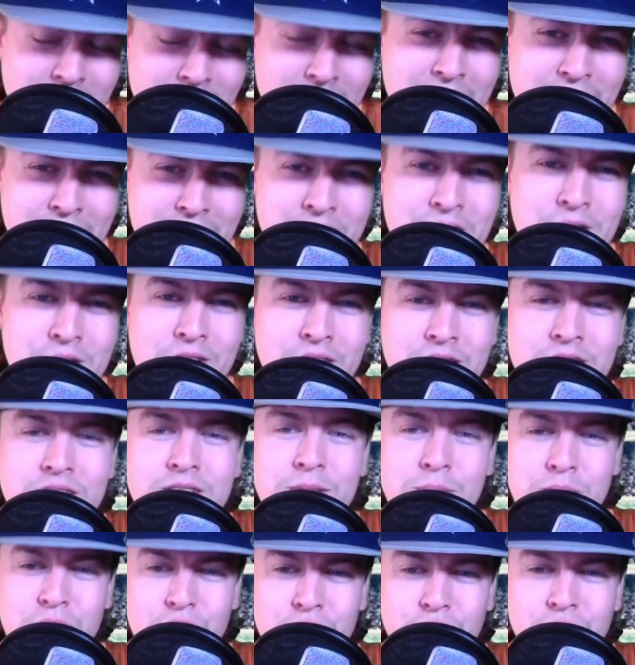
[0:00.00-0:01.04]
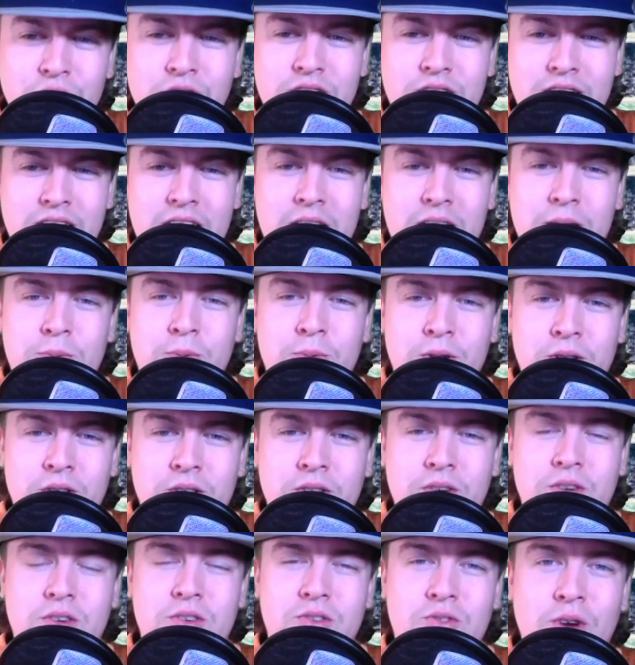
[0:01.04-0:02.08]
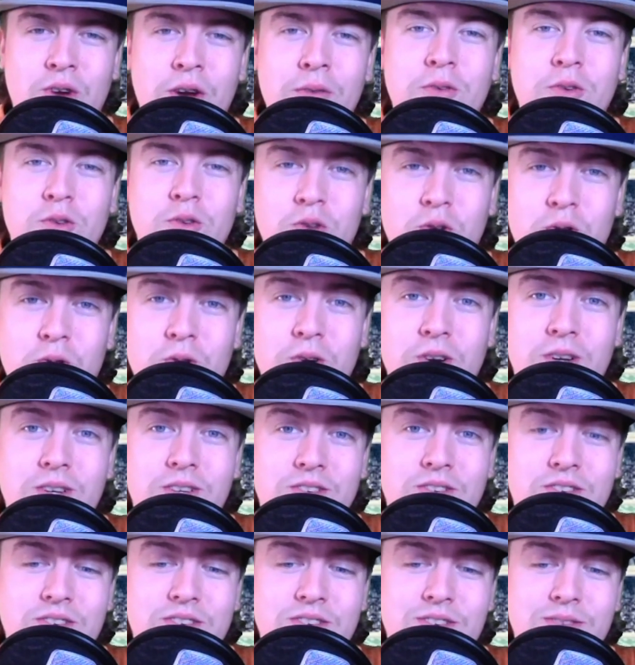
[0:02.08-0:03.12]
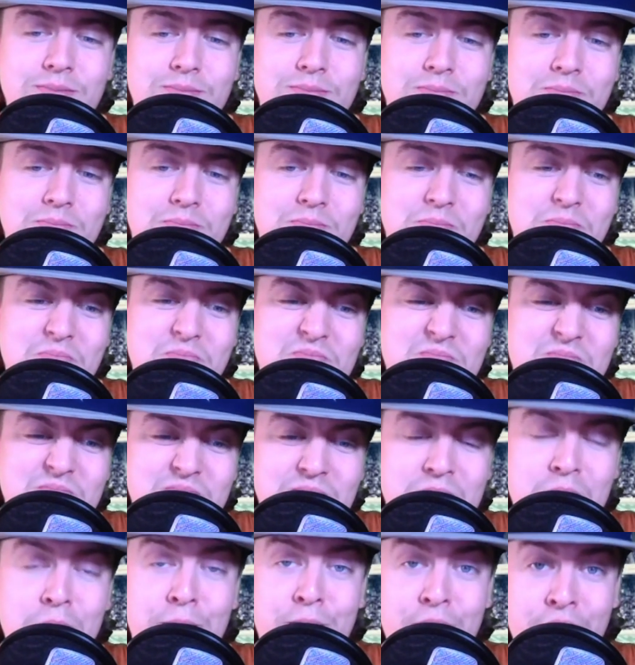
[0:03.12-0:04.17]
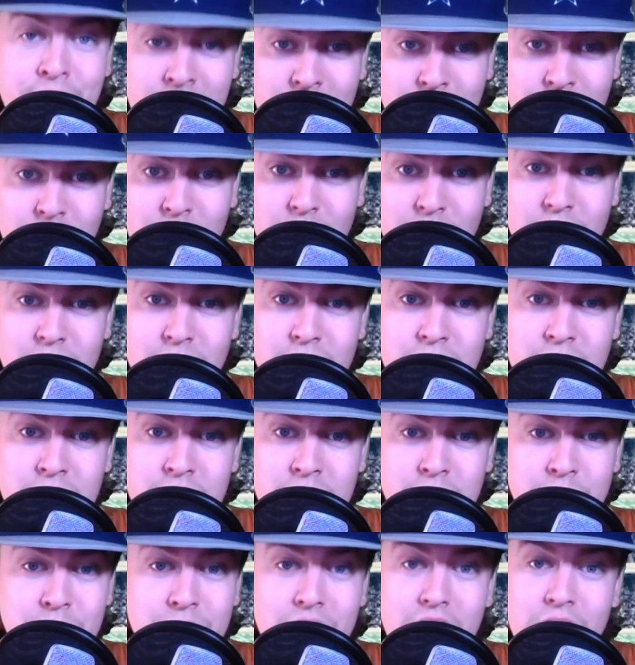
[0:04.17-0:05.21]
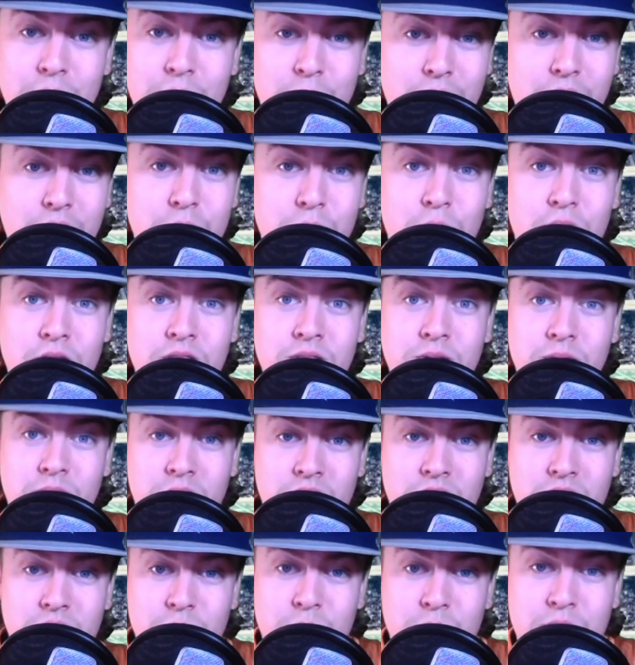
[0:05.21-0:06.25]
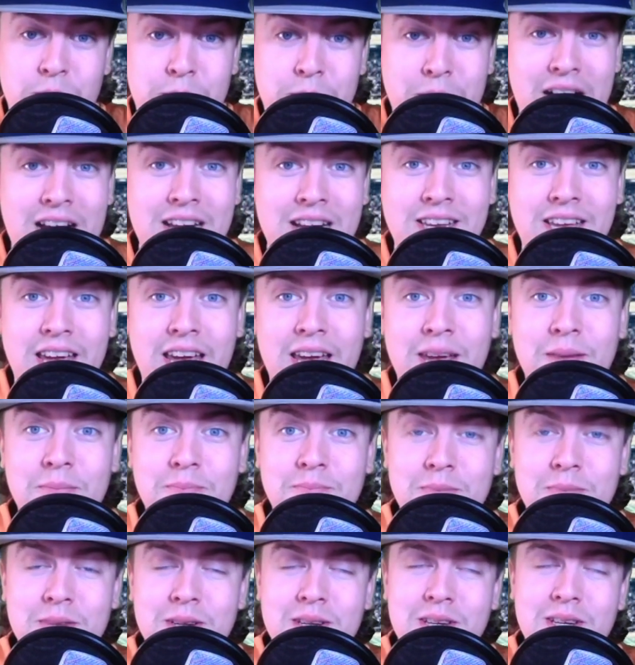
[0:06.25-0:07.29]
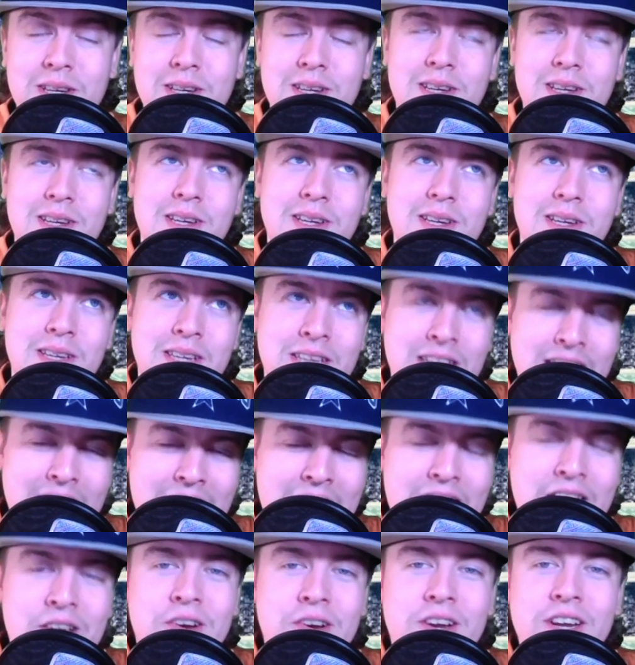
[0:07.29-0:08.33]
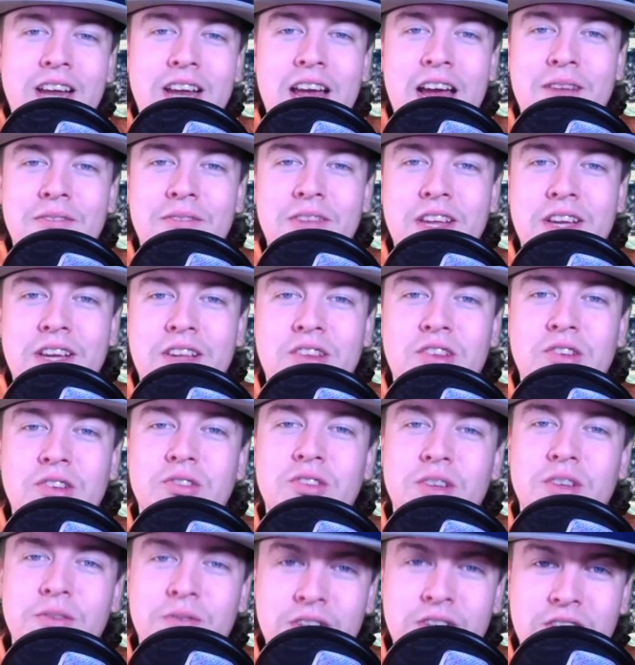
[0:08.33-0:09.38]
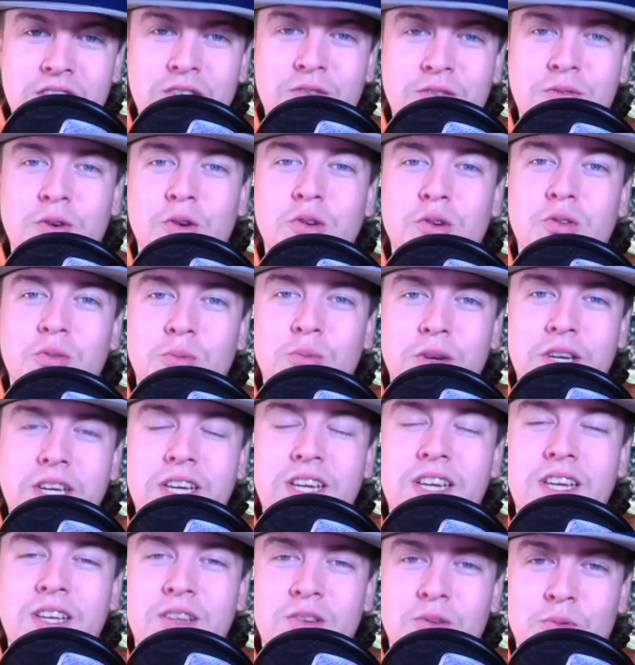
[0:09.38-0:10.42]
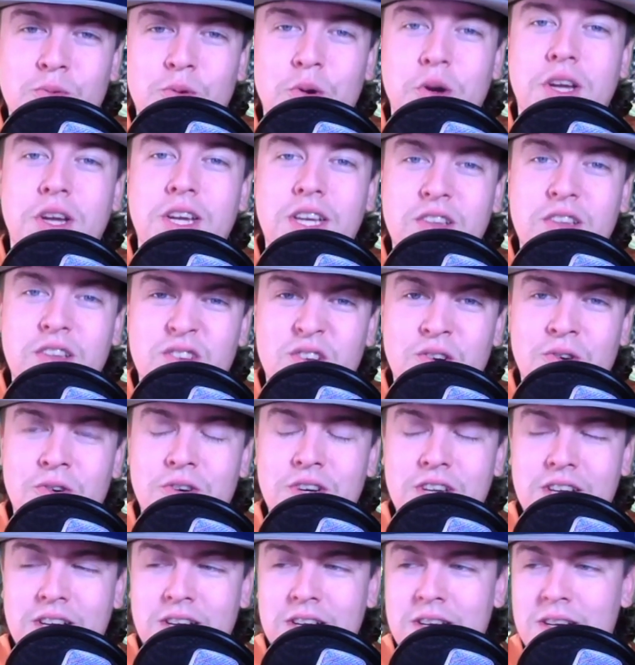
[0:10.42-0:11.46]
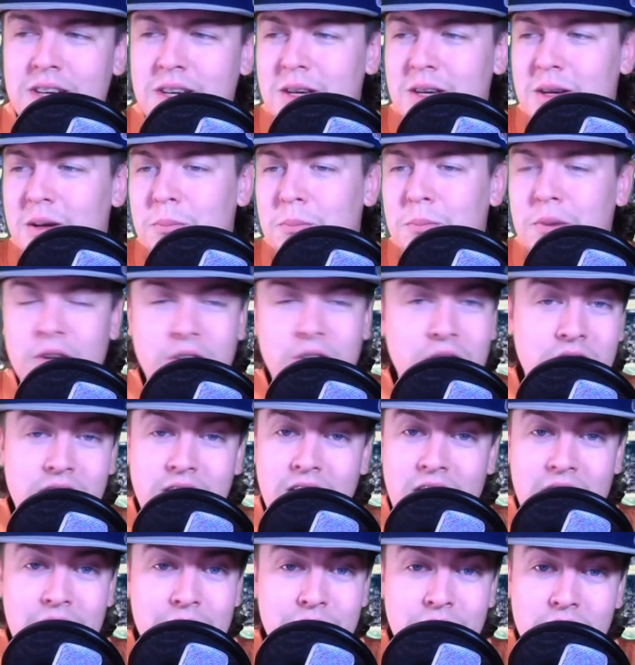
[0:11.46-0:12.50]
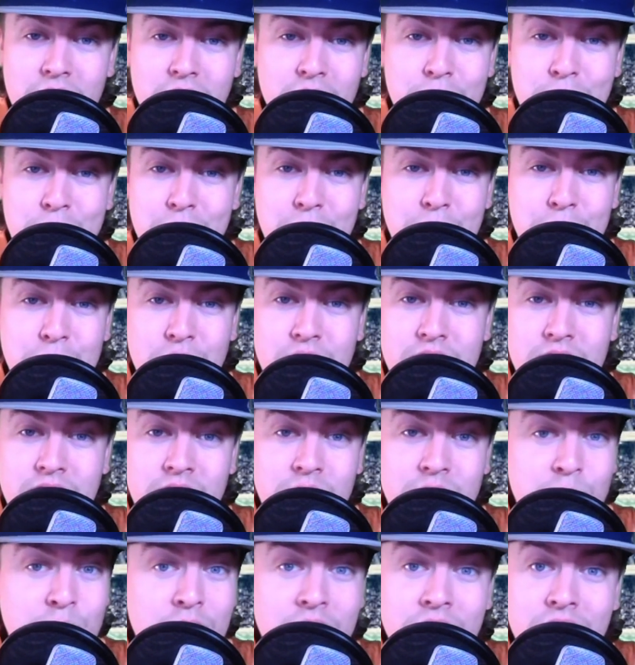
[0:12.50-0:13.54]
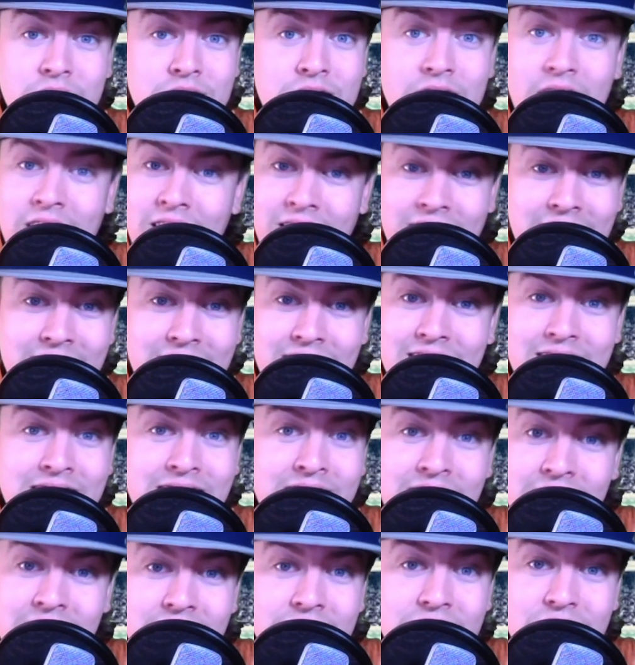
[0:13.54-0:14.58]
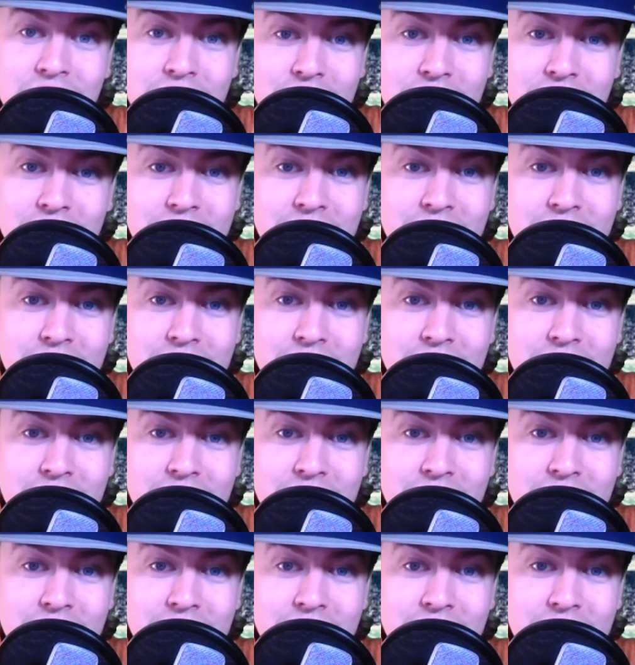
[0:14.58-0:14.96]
there is some truth to that, where Trevor Lawrence, if he comes out of week one with a bad game, yeah, you're going to have the excuse of it's his first week, he's a rookie, he's learning. But you're going to have the other people saying, well, it's not getting any easier.